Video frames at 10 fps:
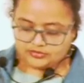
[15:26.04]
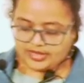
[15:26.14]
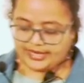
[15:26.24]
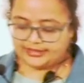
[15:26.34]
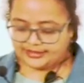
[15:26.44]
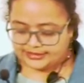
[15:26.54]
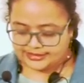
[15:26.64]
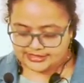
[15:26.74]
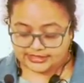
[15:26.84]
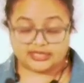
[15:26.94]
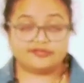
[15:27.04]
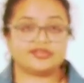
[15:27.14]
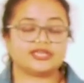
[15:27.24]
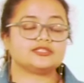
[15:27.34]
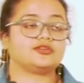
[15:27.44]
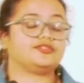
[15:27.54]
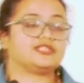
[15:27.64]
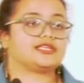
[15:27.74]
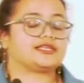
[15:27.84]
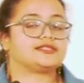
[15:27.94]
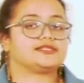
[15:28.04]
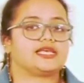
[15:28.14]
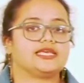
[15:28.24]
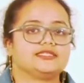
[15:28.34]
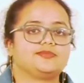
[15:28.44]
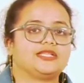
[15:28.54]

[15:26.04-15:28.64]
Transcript: I'll tell the significance of this exercise.